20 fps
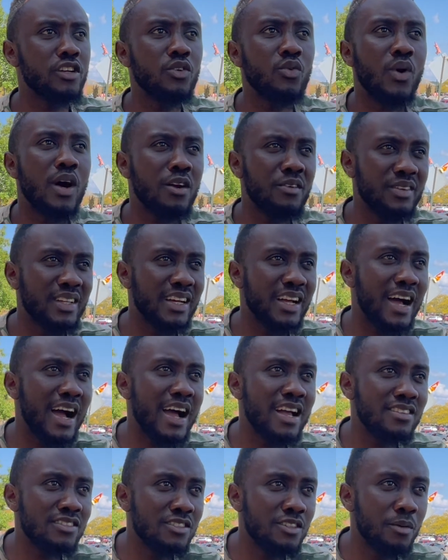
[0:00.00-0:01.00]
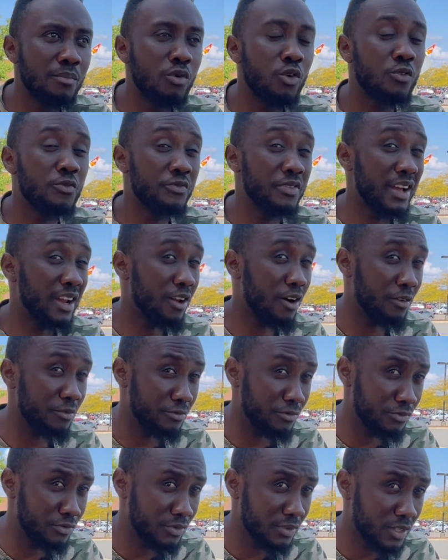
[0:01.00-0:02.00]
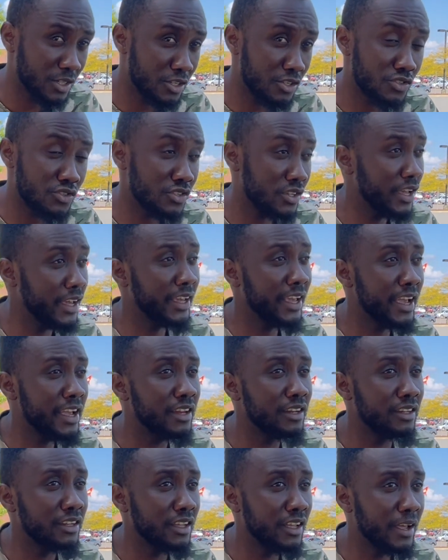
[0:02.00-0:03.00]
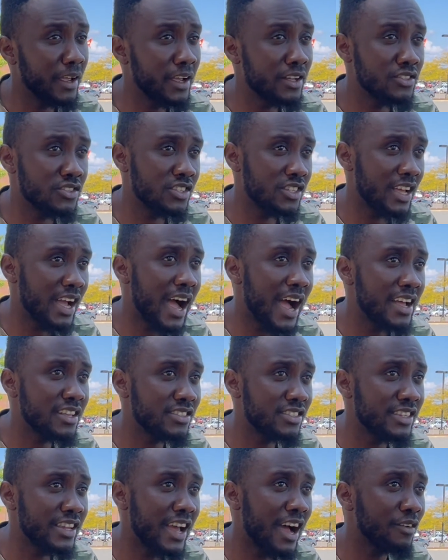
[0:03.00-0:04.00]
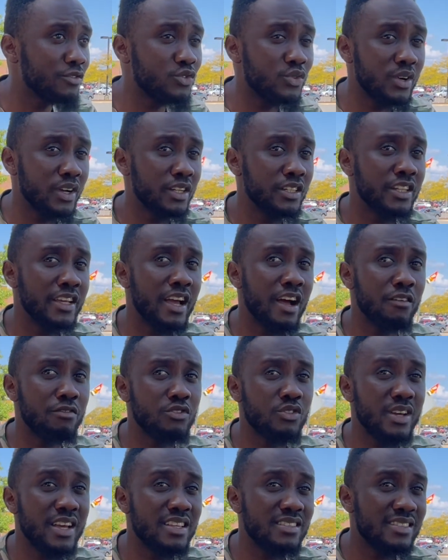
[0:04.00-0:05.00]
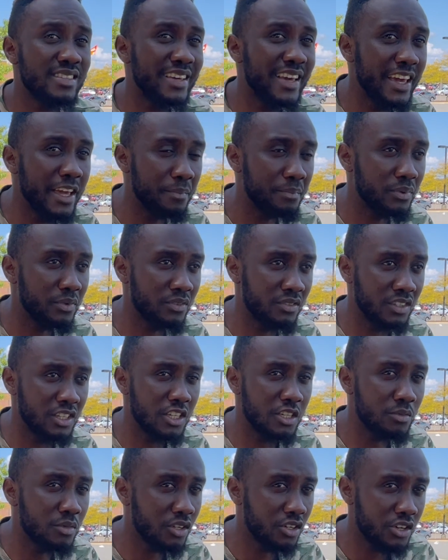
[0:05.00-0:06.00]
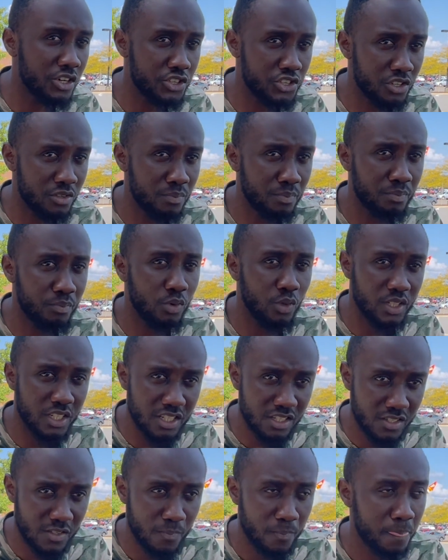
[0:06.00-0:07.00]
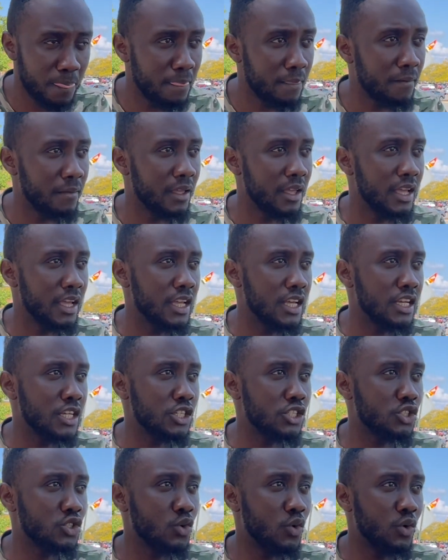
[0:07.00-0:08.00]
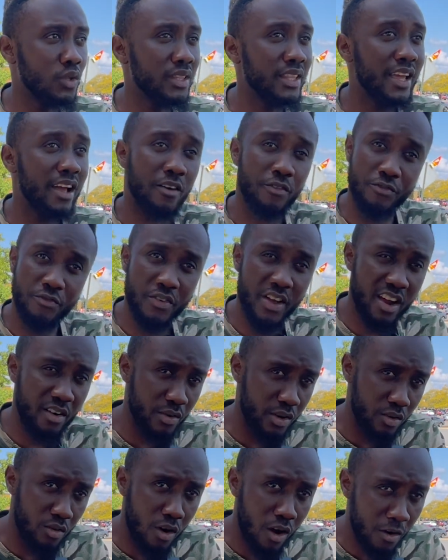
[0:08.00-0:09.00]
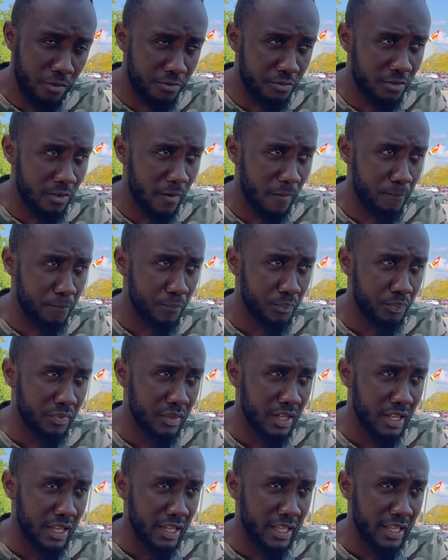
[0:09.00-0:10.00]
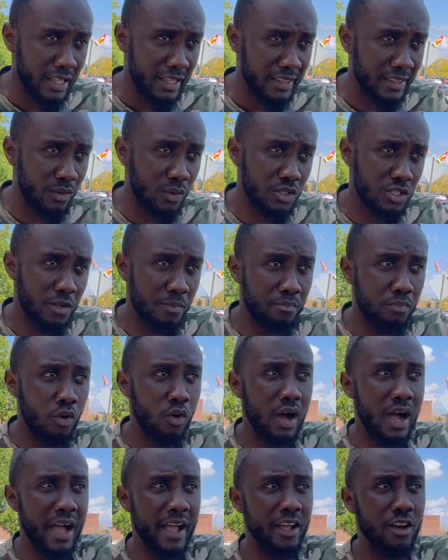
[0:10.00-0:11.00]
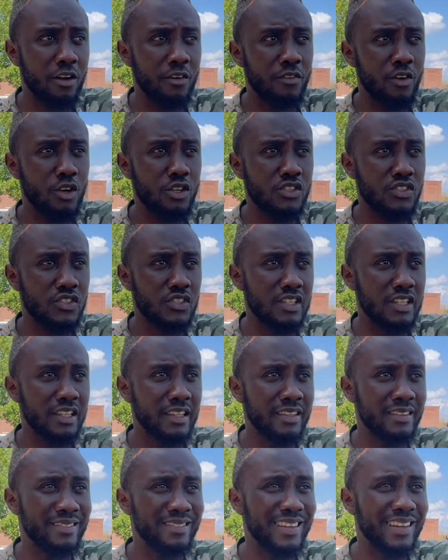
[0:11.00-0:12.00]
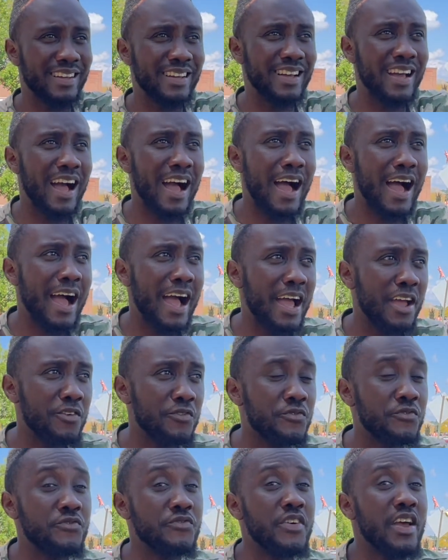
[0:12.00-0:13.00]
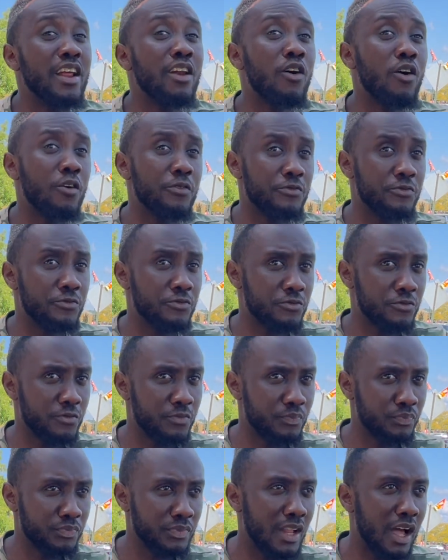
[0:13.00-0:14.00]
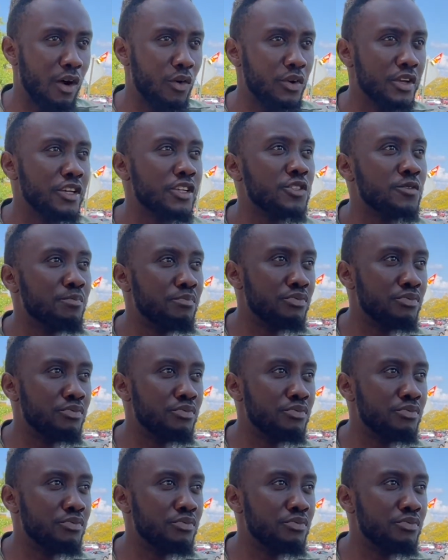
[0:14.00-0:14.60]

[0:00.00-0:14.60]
one of the guys in the boat fell off because, again, it's the high sea. They have to escape the immigration police. So they are very rough. There was the boat ahead of us. The guy fell off. Now, his